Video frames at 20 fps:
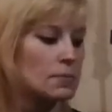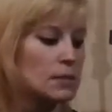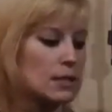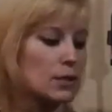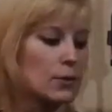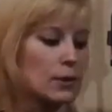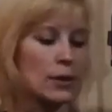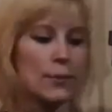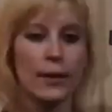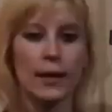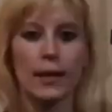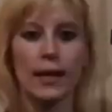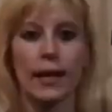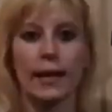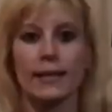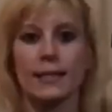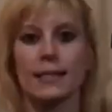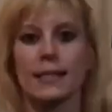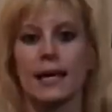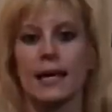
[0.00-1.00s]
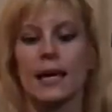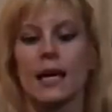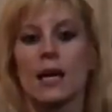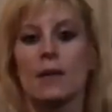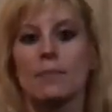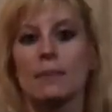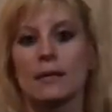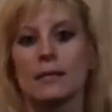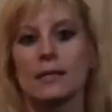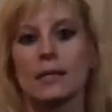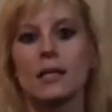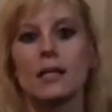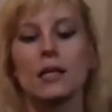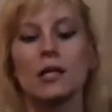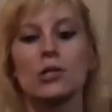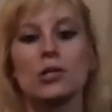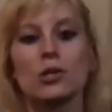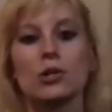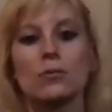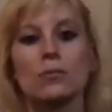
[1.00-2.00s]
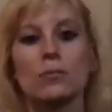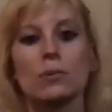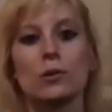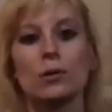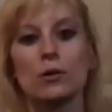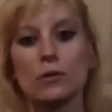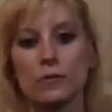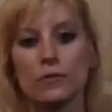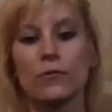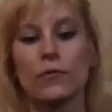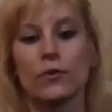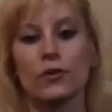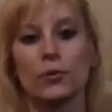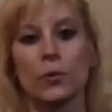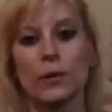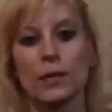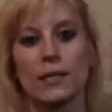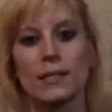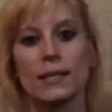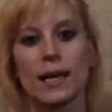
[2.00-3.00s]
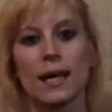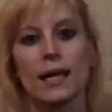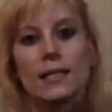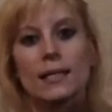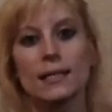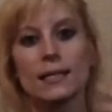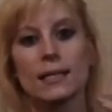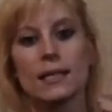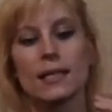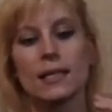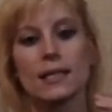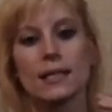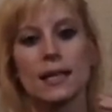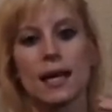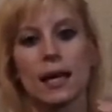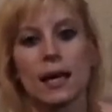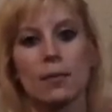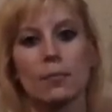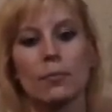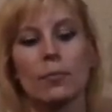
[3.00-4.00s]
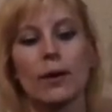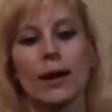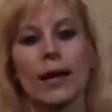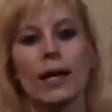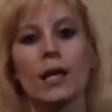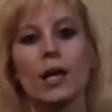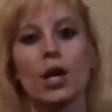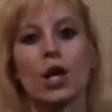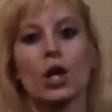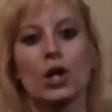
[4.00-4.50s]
So anyway, like I said, basically you do a move for 20 seconds, 10-second break.